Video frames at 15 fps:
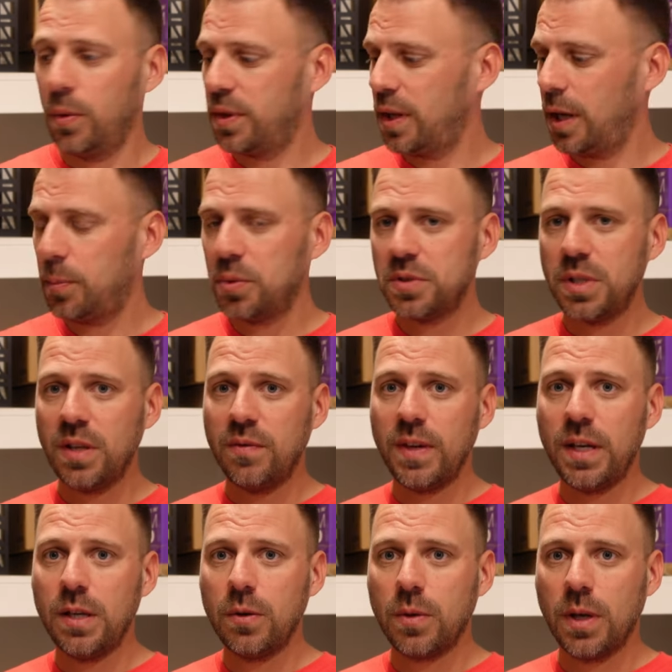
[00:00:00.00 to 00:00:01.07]
With the Apple
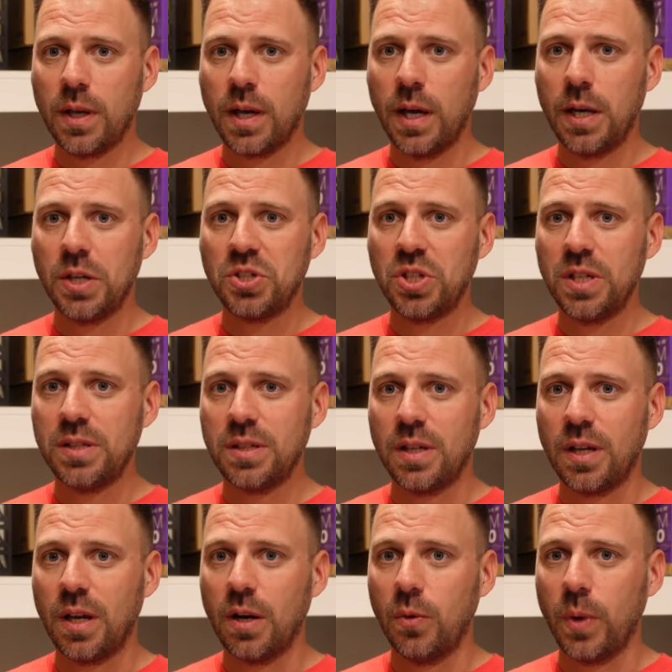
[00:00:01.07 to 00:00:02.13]
TV, you can kind of cheese it
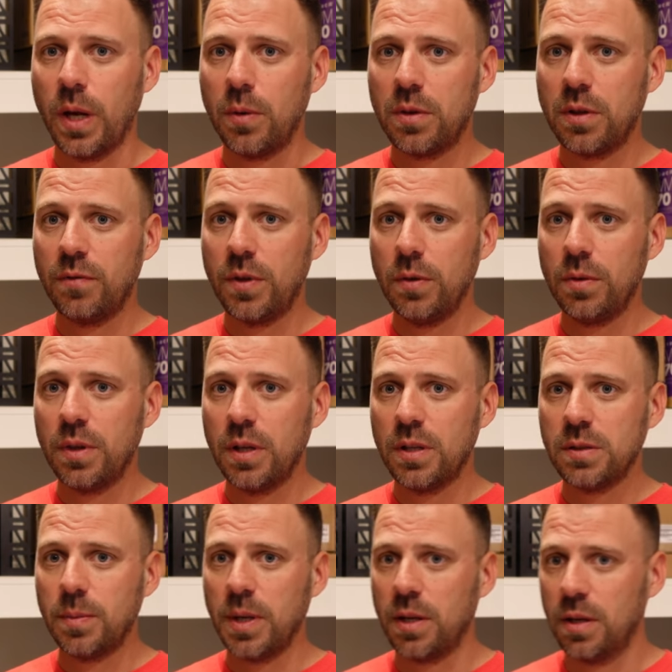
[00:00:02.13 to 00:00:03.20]
and get away with a few
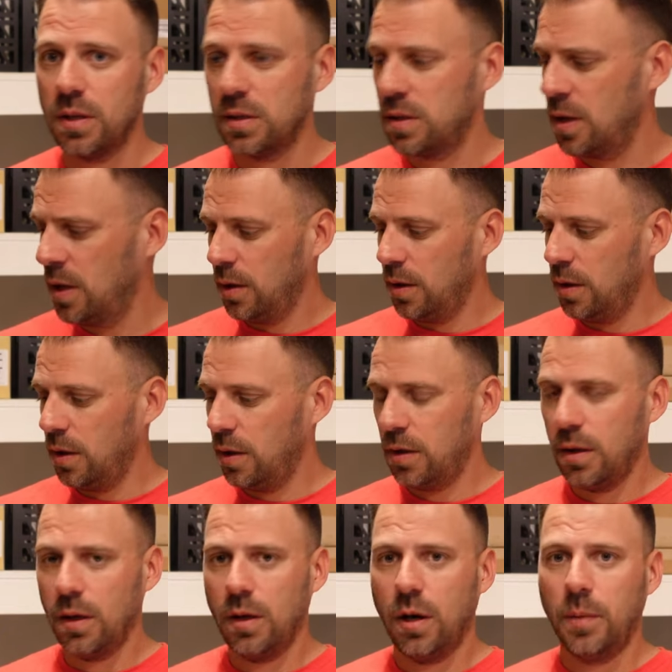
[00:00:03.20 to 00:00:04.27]
things because the,
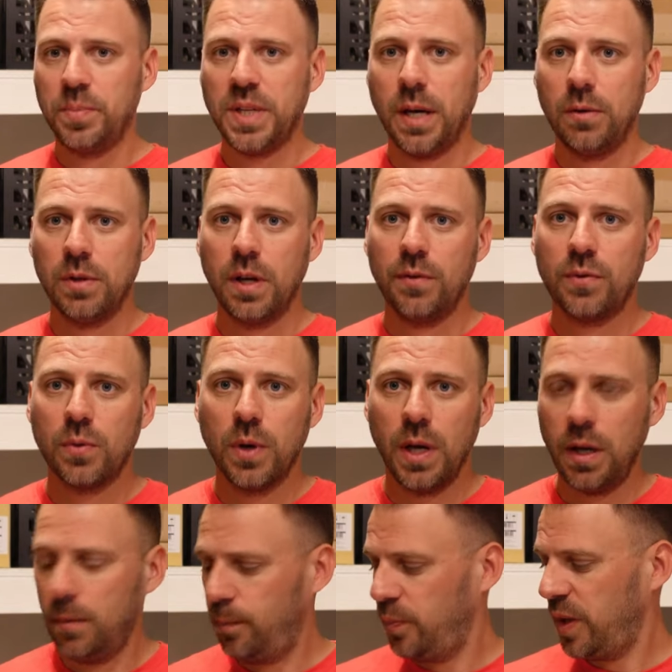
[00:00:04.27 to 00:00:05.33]
the up, down, left,
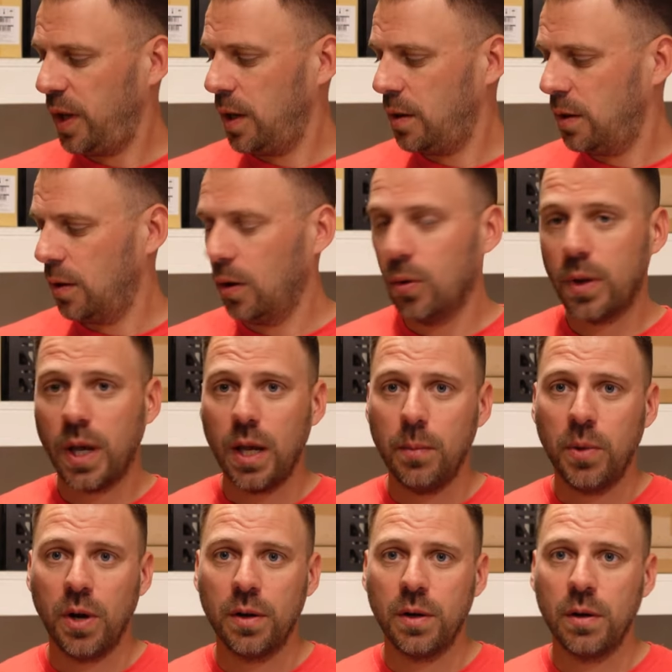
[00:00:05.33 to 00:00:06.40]
right and the OK
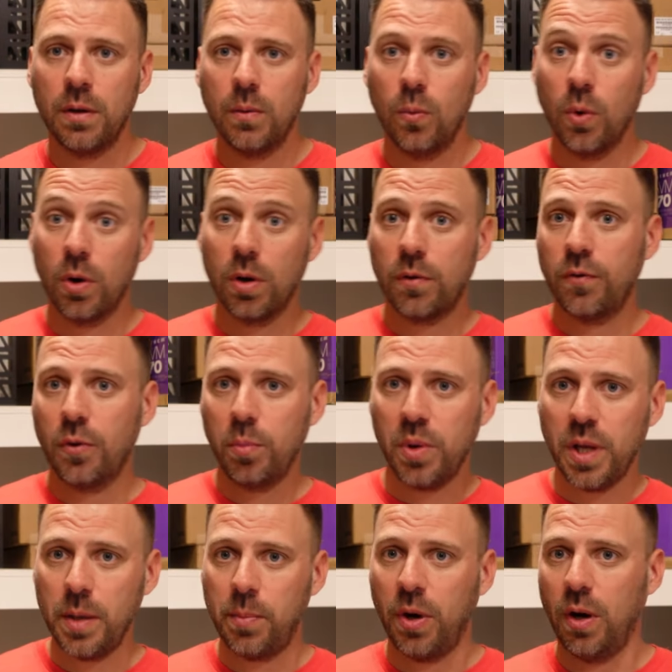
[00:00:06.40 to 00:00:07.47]
button work for
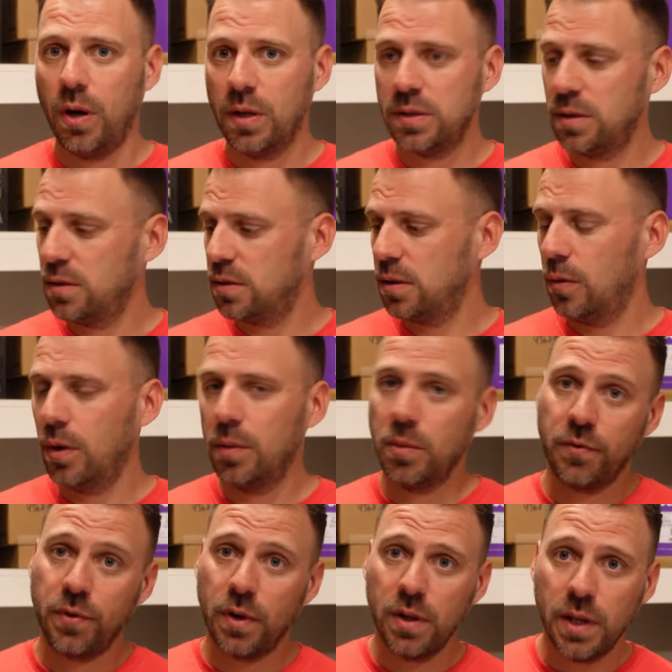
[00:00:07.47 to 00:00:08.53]
play pause and so on,
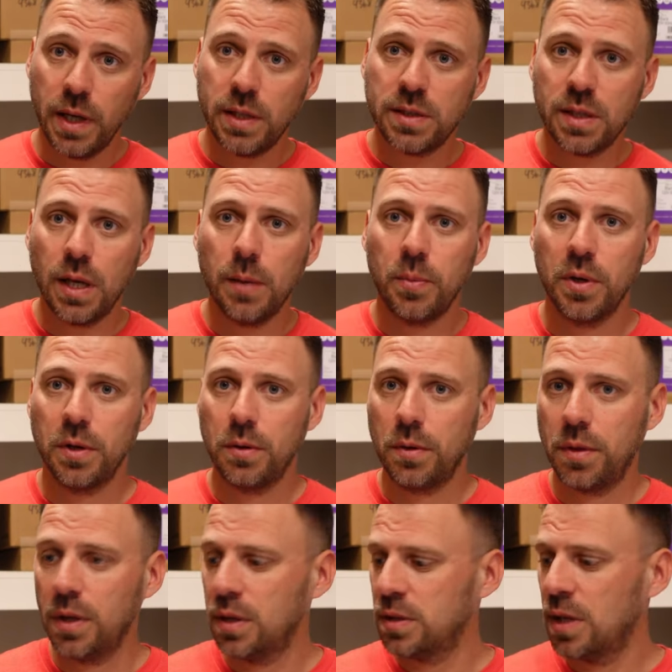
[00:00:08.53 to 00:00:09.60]
but for Escape and other
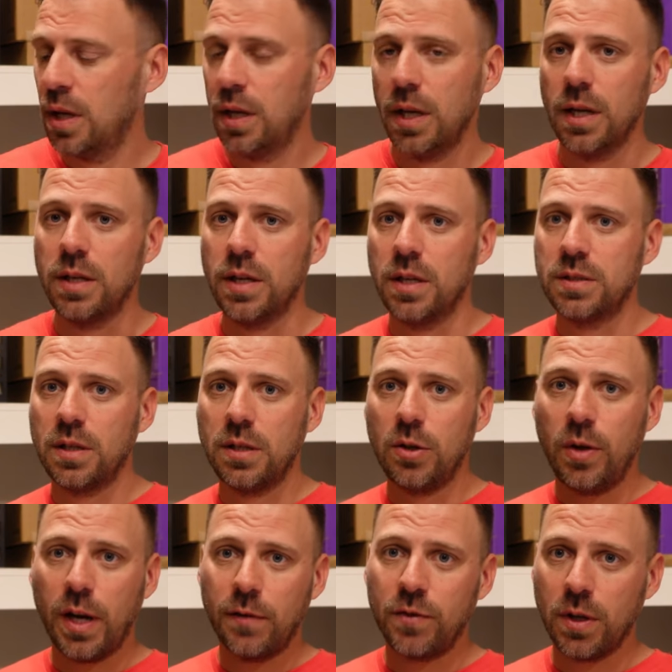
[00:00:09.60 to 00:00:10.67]
things, it doesn't.
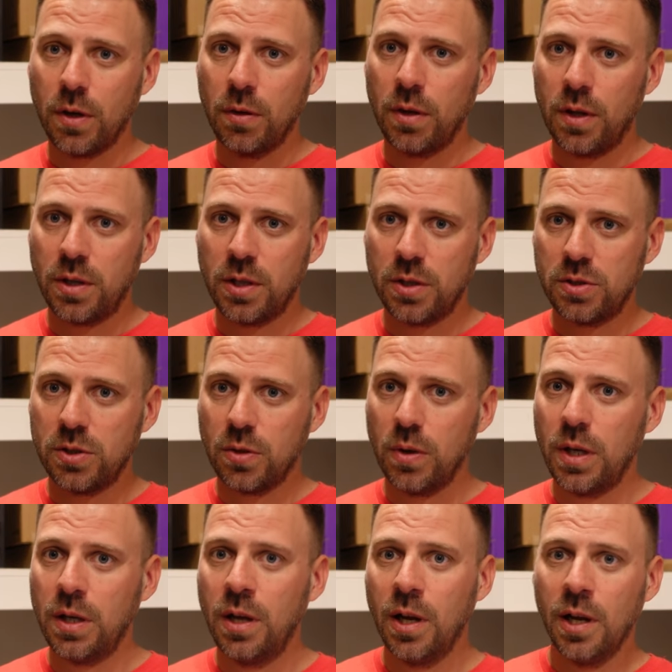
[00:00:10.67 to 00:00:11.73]
You have to go to the touch
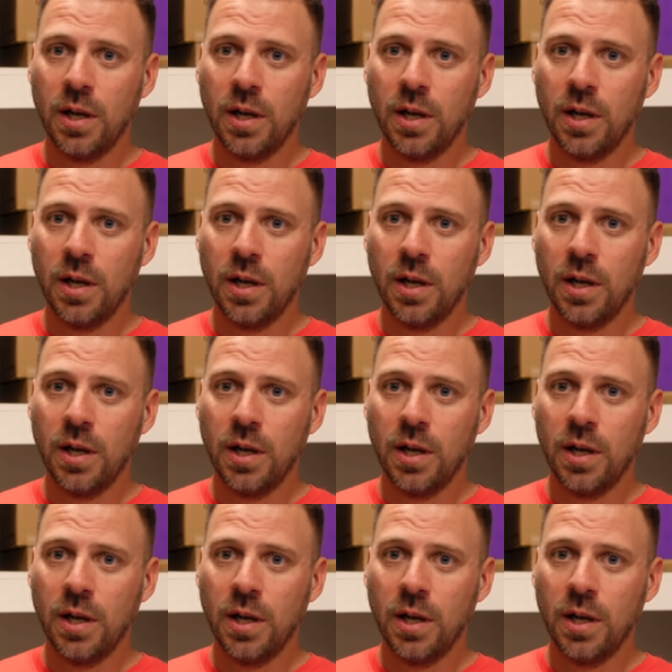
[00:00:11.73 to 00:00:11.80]
screen.